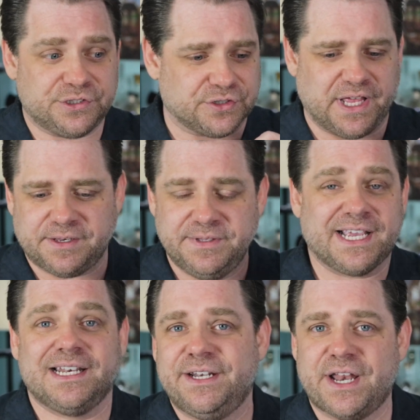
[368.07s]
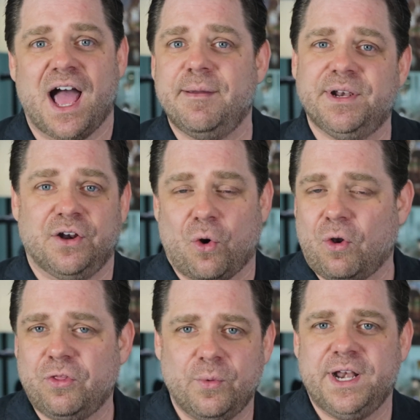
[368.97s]
You're like nickel and diming it
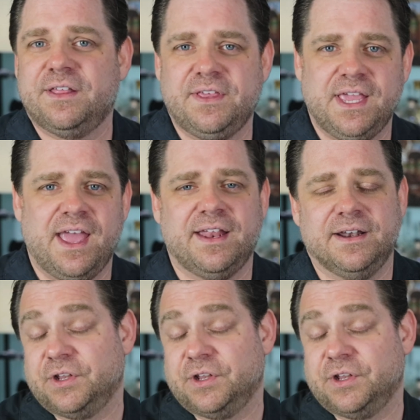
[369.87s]
all the way to the end.